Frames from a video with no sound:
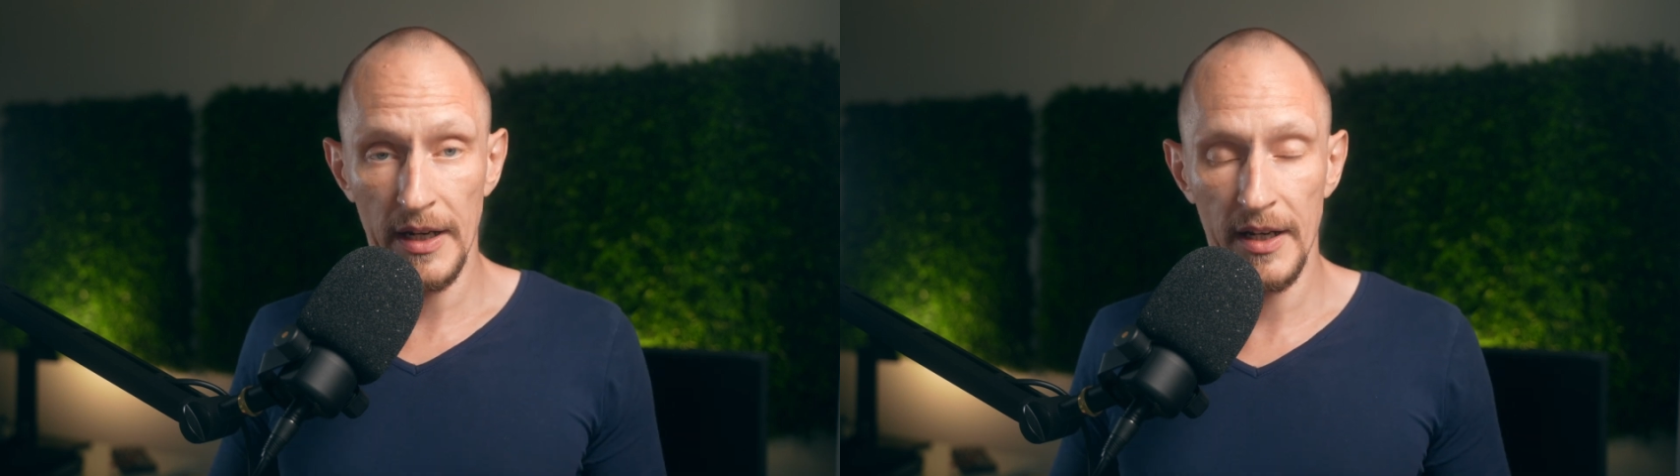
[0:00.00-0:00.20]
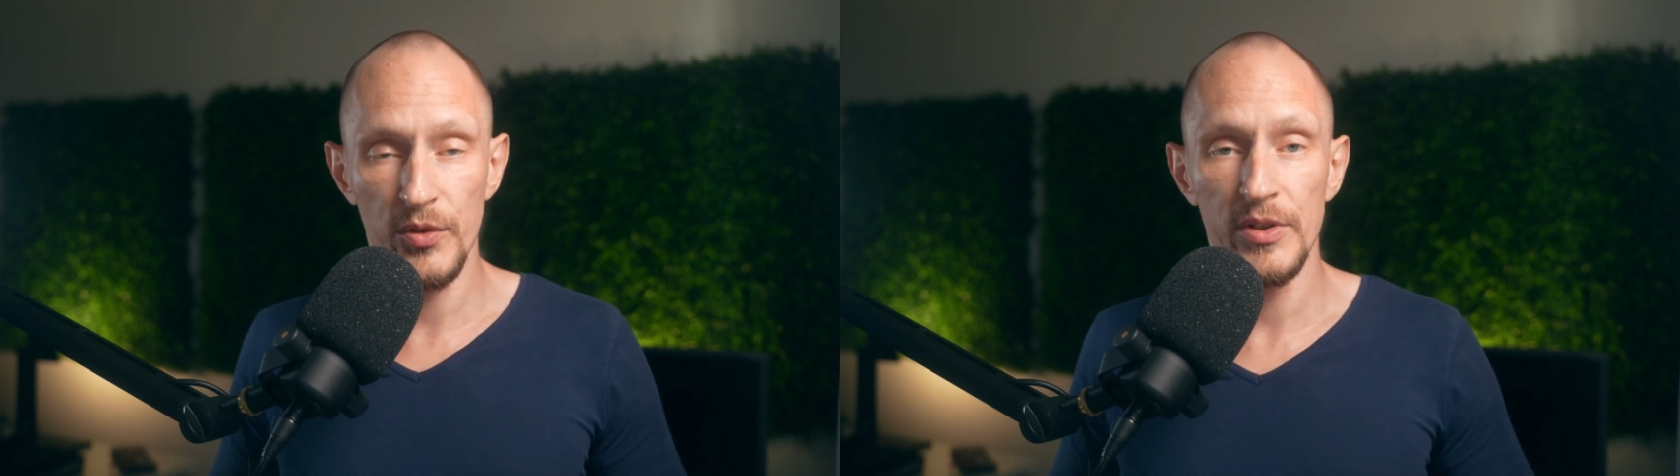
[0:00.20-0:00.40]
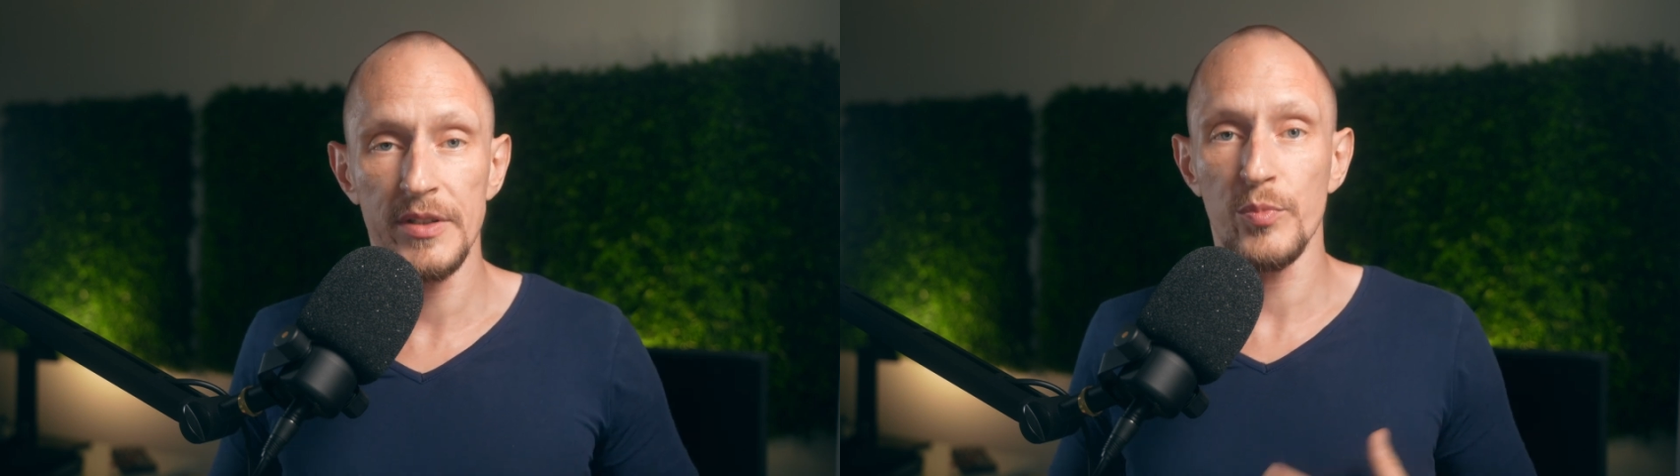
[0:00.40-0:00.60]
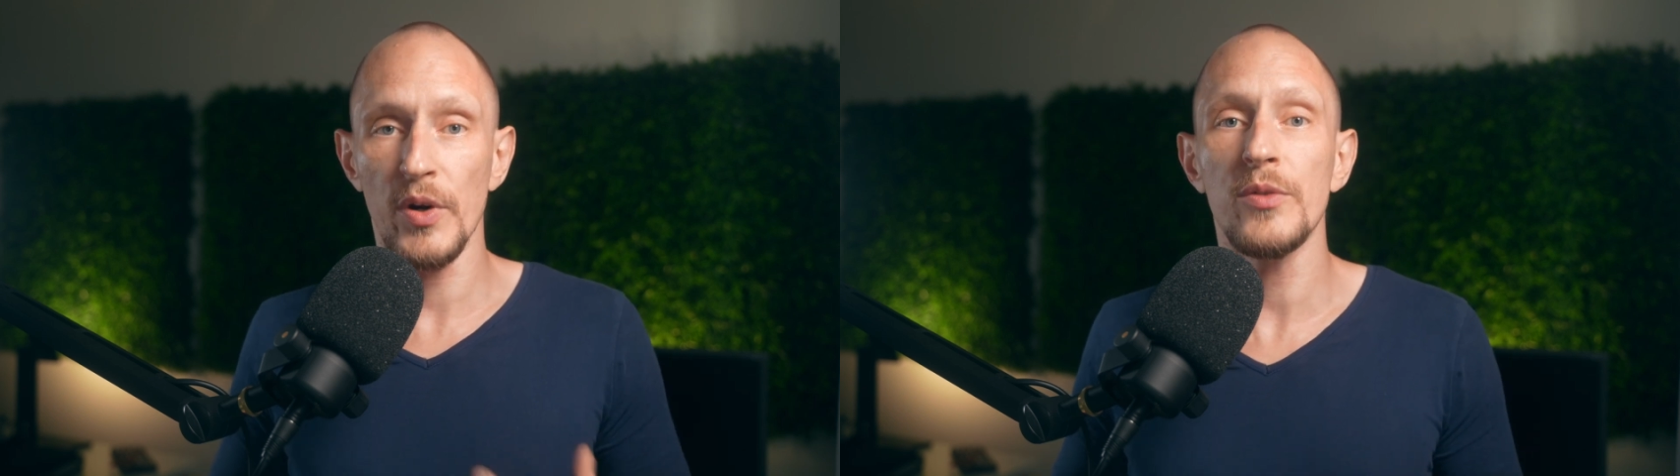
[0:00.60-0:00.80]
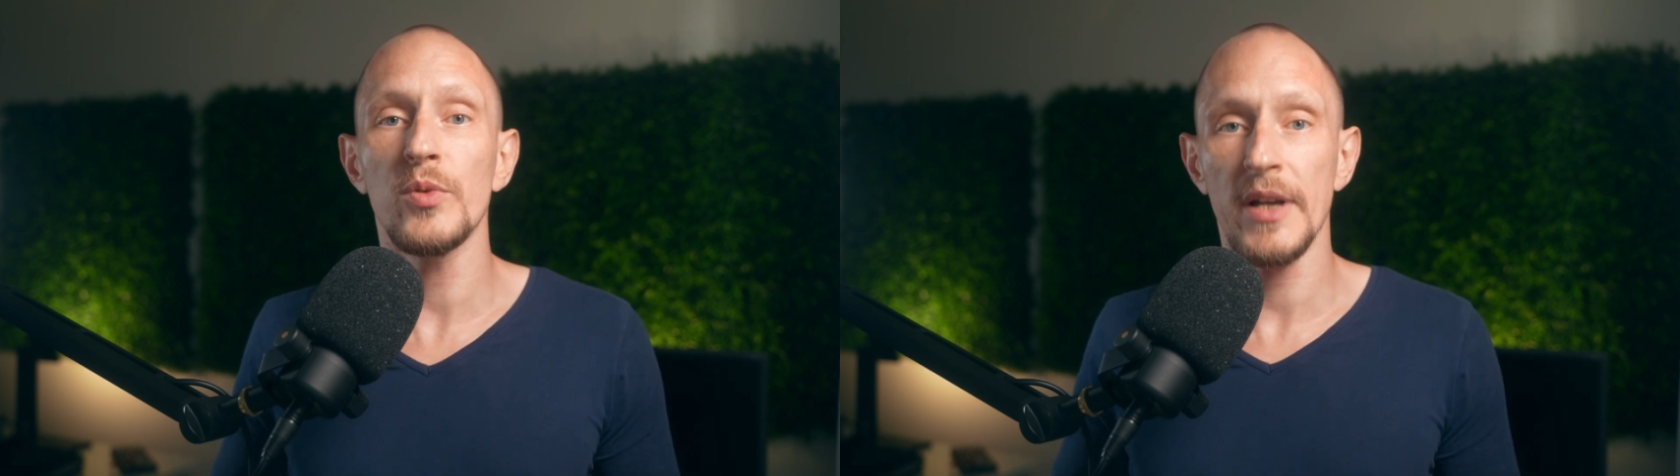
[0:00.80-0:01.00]
I can do this
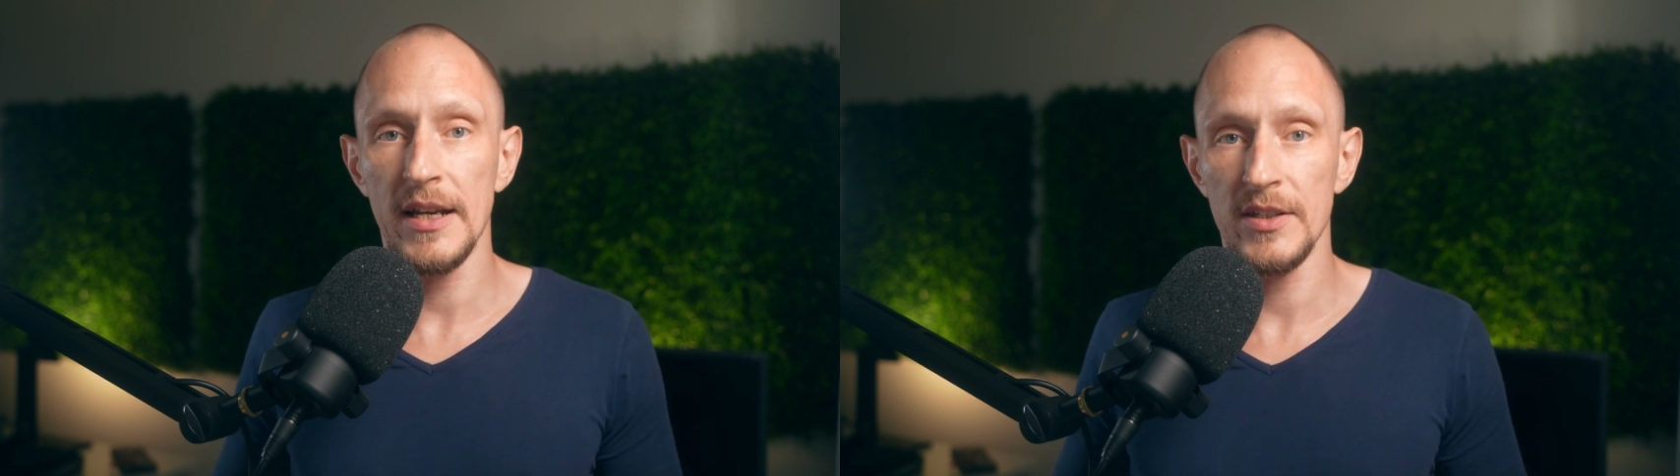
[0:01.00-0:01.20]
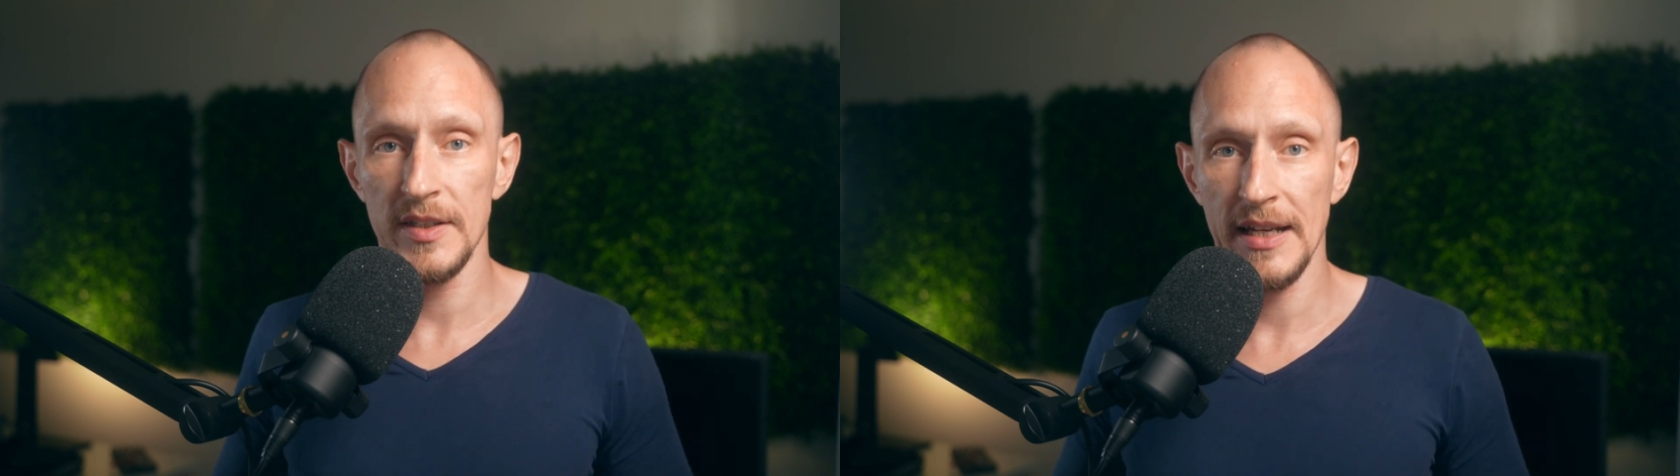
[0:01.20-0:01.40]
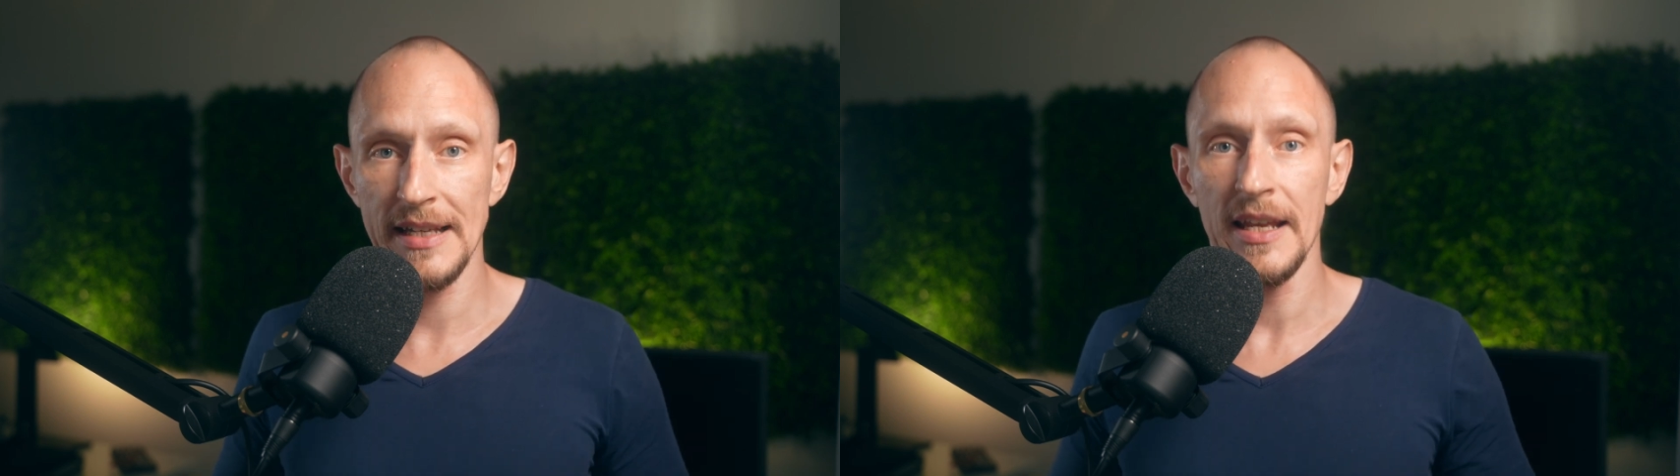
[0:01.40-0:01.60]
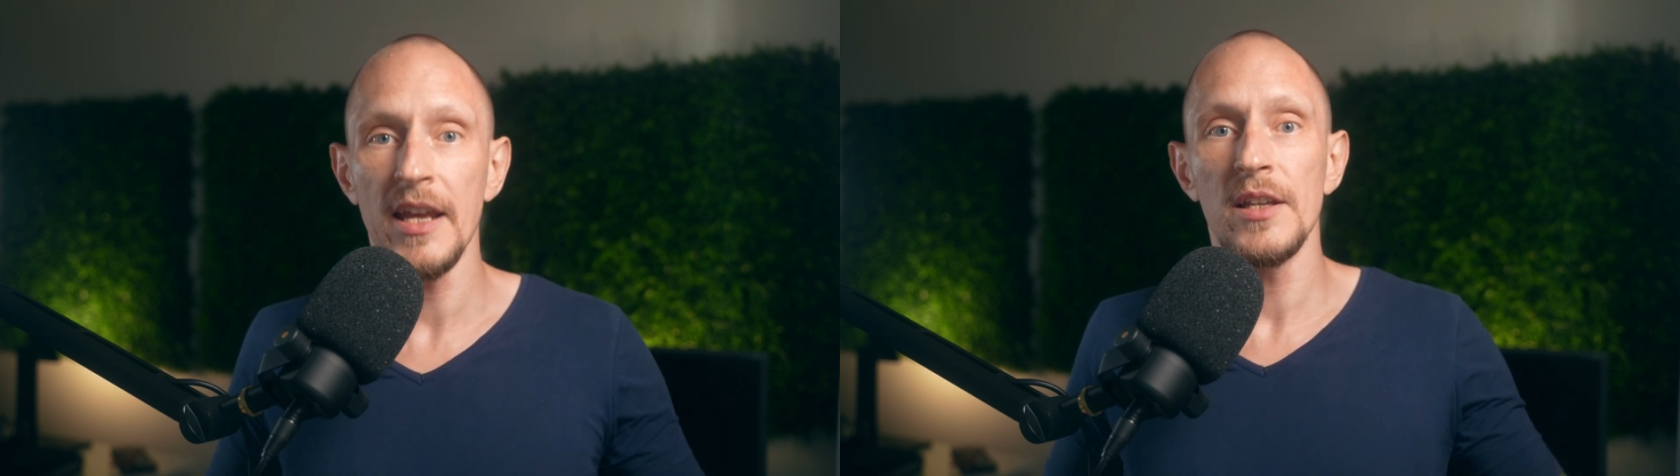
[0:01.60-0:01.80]
breath work exercise